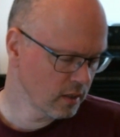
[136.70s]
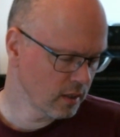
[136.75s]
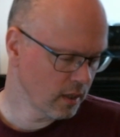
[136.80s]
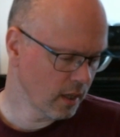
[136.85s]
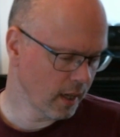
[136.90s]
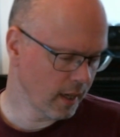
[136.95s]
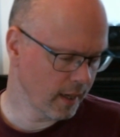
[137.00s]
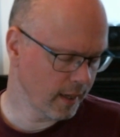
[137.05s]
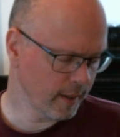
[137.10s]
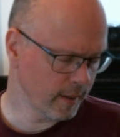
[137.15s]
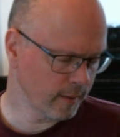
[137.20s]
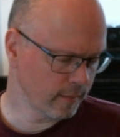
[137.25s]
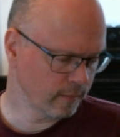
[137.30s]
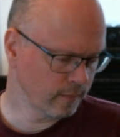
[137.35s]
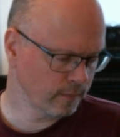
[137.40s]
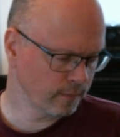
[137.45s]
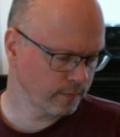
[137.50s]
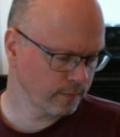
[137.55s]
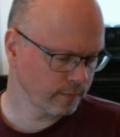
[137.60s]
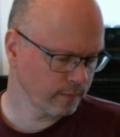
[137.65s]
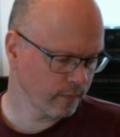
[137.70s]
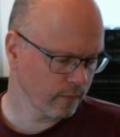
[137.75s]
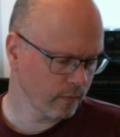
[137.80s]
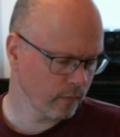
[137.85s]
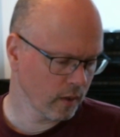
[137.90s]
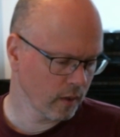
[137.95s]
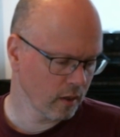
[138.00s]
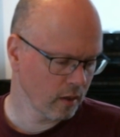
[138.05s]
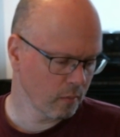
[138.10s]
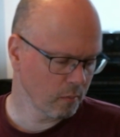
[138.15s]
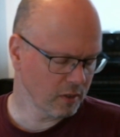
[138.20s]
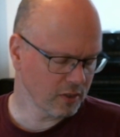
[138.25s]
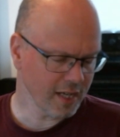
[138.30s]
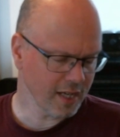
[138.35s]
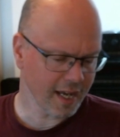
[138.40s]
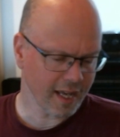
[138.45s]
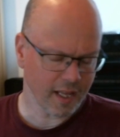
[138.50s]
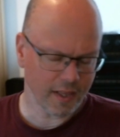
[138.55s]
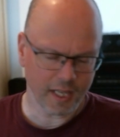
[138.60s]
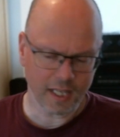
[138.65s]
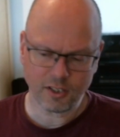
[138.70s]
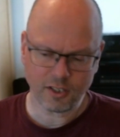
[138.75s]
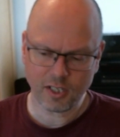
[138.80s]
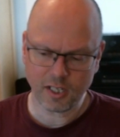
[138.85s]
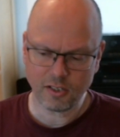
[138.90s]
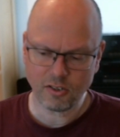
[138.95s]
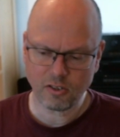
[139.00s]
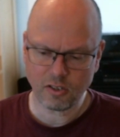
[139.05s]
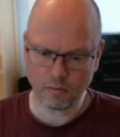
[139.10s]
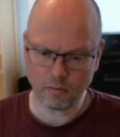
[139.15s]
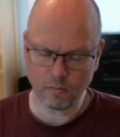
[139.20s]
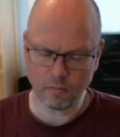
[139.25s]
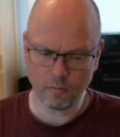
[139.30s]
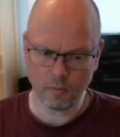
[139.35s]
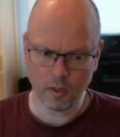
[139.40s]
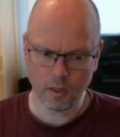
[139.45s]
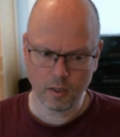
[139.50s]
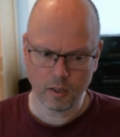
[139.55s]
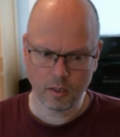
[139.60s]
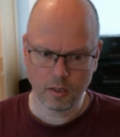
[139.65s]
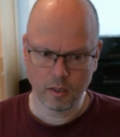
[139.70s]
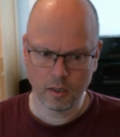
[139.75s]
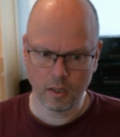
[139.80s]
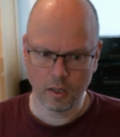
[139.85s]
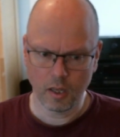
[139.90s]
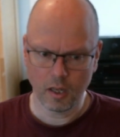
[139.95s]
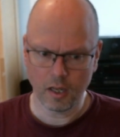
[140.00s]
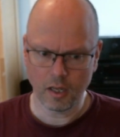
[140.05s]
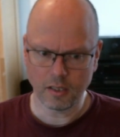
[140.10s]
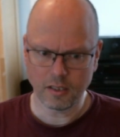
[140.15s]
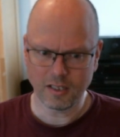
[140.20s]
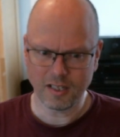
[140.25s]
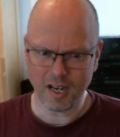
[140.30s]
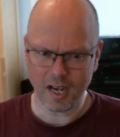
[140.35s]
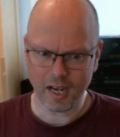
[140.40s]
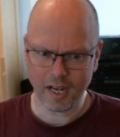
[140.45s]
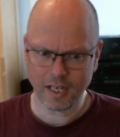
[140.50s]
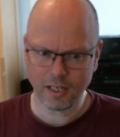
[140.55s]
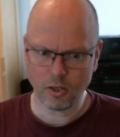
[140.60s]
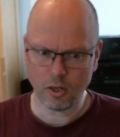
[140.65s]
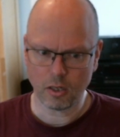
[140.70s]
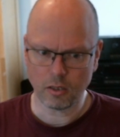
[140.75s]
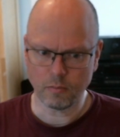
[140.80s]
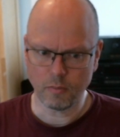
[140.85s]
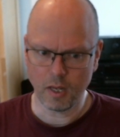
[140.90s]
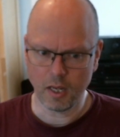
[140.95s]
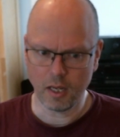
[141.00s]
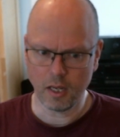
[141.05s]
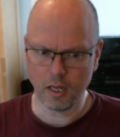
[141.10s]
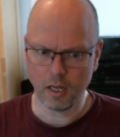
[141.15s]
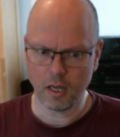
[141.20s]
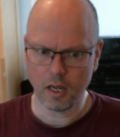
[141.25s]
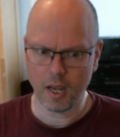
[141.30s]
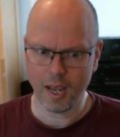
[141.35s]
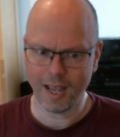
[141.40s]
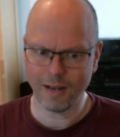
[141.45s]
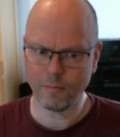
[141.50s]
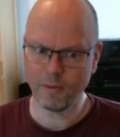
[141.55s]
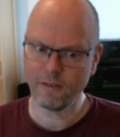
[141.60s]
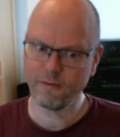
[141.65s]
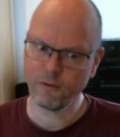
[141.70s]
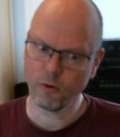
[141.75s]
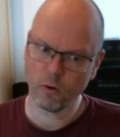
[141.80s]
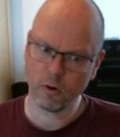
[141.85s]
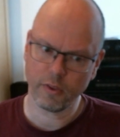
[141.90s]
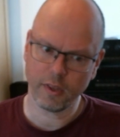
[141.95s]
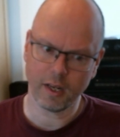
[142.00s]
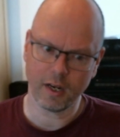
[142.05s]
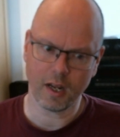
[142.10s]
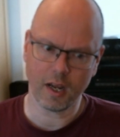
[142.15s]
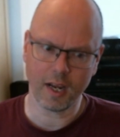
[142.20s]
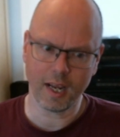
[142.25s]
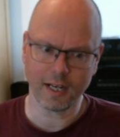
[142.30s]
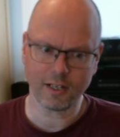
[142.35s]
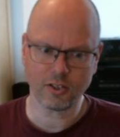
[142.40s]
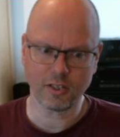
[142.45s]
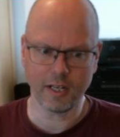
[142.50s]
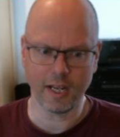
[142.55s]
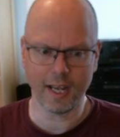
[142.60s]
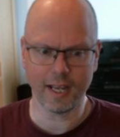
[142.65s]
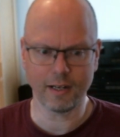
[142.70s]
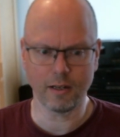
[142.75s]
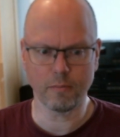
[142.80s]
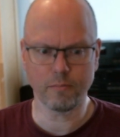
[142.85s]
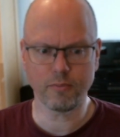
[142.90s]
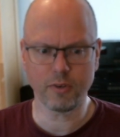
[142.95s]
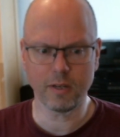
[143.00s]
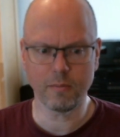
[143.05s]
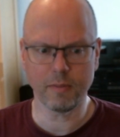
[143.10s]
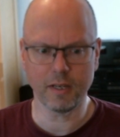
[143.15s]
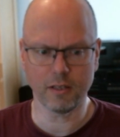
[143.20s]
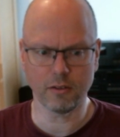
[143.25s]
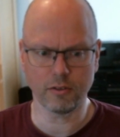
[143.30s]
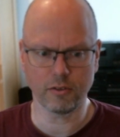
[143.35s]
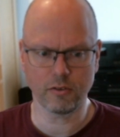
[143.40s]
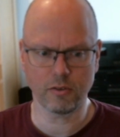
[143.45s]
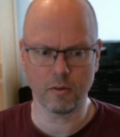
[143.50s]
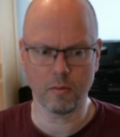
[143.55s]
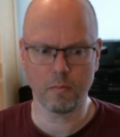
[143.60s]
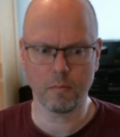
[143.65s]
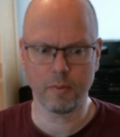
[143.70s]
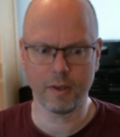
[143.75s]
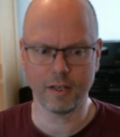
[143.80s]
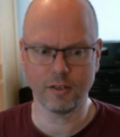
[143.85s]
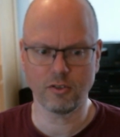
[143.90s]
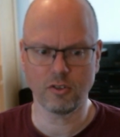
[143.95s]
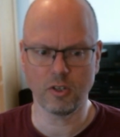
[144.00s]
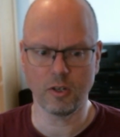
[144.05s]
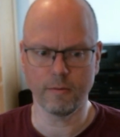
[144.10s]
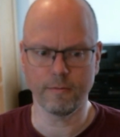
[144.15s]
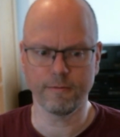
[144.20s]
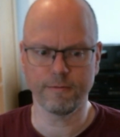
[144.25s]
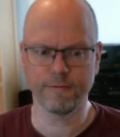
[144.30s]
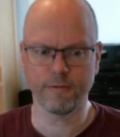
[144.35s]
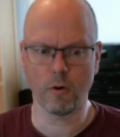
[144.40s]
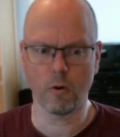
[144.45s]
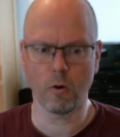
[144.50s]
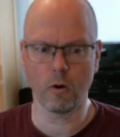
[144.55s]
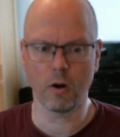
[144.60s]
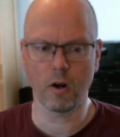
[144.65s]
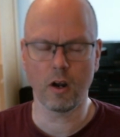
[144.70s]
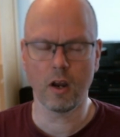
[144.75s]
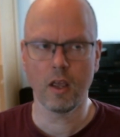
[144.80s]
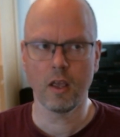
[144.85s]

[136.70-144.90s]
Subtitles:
But yeah, that system died on me. And before that, I actually had a pre-built Pentium 4.